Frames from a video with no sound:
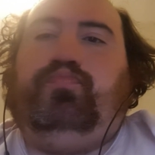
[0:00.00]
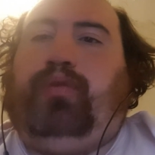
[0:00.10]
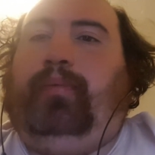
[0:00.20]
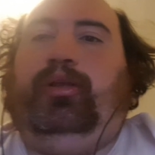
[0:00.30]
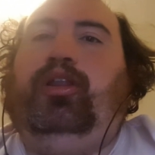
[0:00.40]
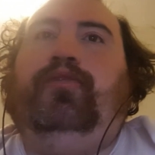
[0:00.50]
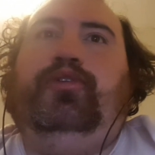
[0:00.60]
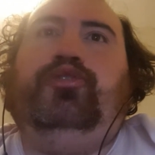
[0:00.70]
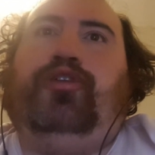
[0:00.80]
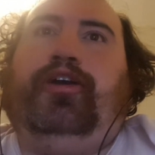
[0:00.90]
Probably loved
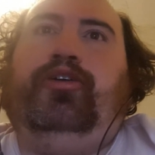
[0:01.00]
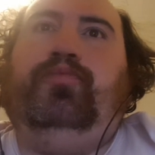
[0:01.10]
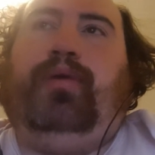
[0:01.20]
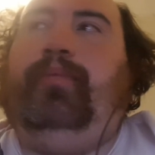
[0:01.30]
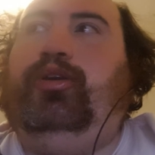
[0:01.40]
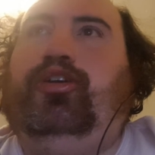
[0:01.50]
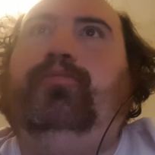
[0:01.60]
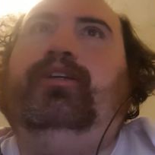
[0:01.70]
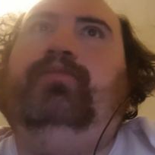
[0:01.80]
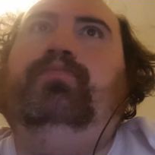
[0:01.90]
in Toronto. Probably going to
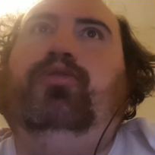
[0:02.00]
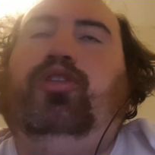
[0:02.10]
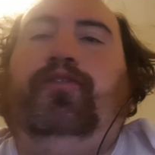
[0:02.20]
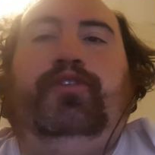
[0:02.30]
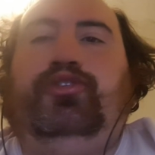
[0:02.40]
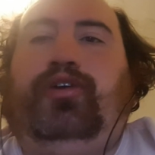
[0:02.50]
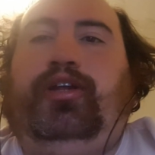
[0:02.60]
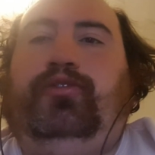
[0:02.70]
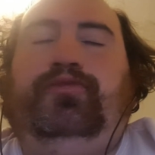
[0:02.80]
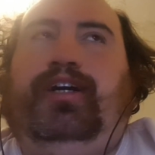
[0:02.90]
be loved in
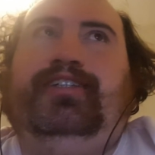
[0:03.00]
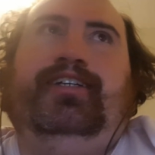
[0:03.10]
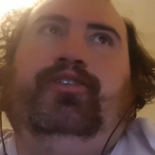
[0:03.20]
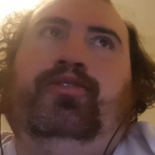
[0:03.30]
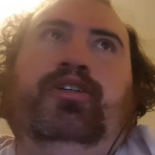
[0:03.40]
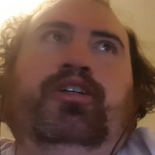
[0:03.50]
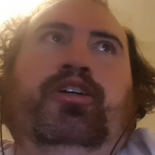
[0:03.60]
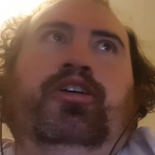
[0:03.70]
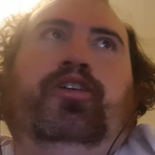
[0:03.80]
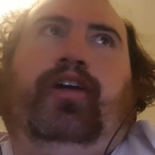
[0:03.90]
Toronto until,
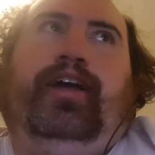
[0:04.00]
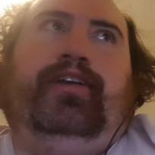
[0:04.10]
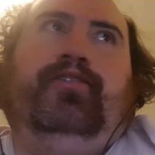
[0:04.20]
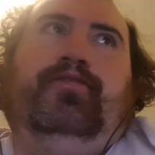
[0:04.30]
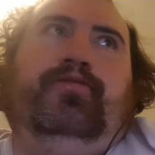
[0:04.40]
like,